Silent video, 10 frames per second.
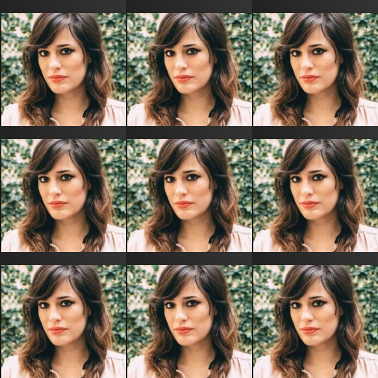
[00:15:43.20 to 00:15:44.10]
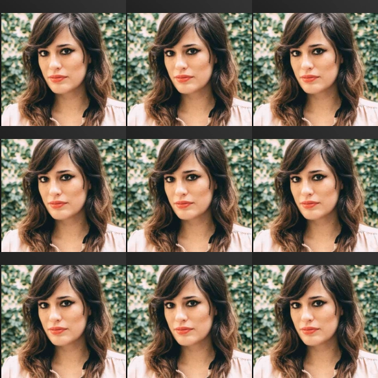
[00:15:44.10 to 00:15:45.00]

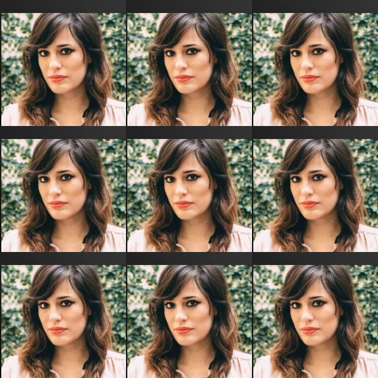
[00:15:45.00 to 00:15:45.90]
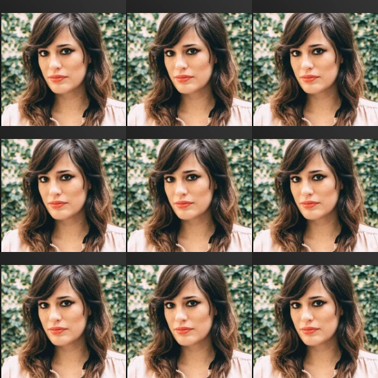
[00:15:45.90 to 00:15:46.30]
[no speech]